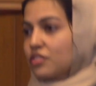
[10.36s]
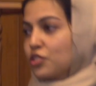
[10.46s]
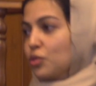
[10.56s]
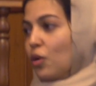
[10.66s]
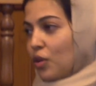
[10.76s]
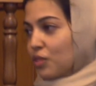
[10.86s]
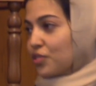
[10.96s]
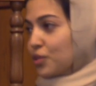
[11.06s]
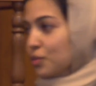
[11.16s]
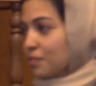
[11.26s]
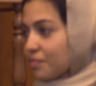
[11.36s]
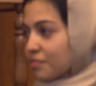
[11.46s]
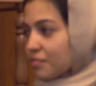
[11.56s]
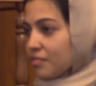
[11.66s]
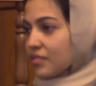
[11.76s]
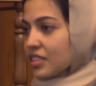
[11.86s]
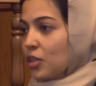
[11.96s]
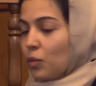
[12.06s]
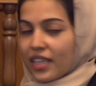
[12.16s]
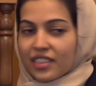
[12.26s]
to all of you.
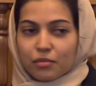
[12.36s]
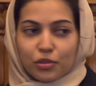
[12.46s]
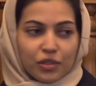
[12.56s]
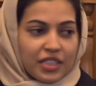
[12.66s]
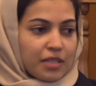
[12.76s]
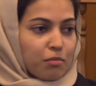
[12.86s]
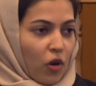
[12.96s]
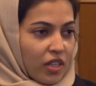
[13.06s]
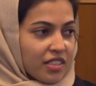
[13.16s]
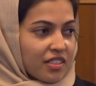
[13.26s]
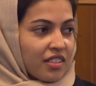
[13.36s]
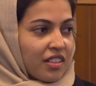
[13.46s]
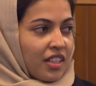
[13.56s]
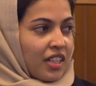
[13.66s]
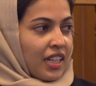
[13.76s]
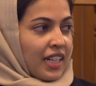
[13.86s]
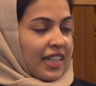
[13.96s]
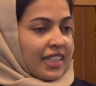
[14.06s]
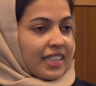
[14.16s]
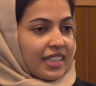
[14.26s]
Welcome to this mosque.
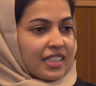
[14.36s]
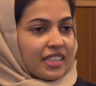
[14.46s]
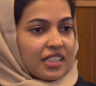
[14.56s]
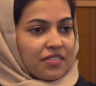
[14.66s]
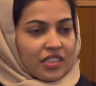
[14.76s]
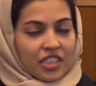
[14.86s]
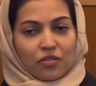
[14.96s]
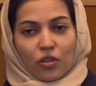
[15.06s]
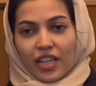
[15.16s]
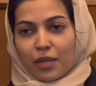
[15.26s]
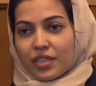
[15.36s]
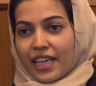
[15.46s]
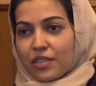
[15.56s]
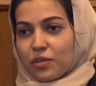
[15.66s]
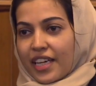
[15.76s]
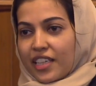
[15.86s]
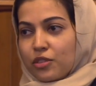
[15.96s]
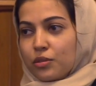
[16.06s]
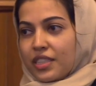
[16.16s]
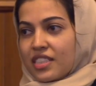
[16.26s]
This is, first of all, I would like to tell
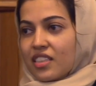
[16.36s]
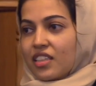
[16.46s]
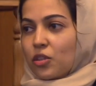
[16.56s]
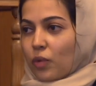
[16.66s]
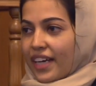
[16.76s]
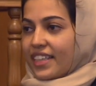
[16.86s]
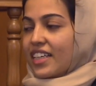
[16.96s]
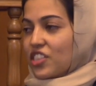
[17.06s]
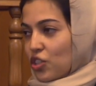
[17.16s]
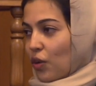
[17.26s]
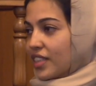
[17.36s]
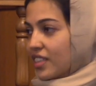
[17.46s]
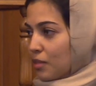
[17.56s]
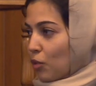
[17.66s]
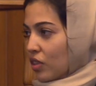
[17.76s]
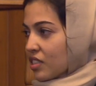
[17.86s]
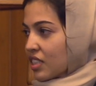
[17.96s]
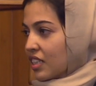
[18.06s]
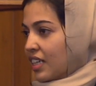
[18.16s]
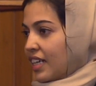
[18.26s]
you, it's a quite historical
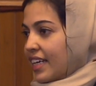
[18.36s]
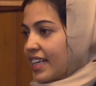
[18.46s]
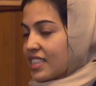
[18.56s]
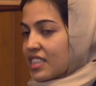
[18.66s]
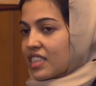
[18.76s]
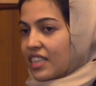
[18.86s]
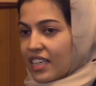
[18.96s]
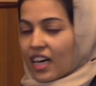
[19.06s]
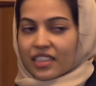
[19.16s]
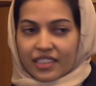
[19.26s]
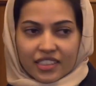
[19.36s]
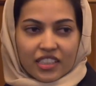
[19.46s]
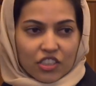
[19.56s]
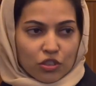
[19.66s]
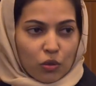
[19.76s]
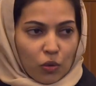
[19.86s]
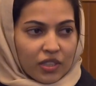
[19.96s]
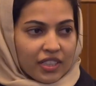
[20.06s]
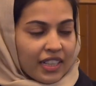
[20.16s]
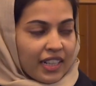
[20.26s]
mosque. It's 300 years old